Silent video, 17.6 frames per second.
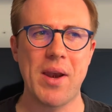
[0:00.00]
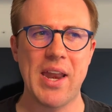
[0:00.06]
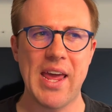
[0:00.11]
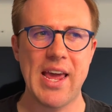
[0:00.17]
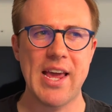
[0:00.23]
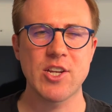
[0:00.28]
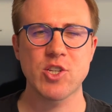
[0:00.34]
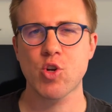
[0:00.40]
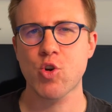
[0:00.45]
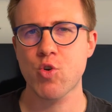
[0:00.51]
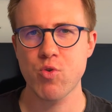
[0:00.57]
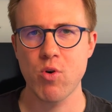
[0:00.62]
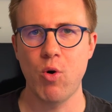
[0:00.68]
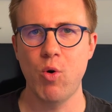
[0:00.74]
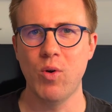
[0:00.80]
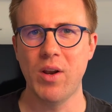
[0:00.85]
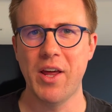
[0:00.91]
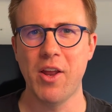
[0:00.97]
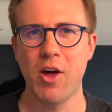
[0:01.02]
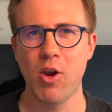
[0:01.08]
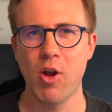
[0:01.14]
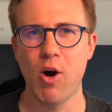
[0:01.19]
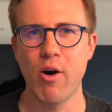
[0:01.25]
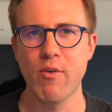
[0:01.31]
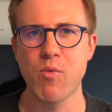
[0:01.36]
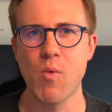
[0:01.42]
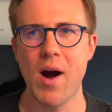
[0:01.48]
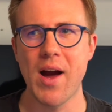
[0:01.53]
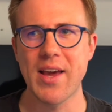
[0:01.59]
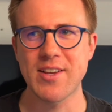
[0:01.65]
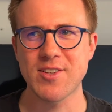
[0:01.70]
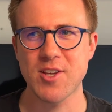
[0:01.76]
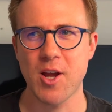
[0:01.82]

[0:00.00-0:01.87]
and it is cruel in a lot of ways.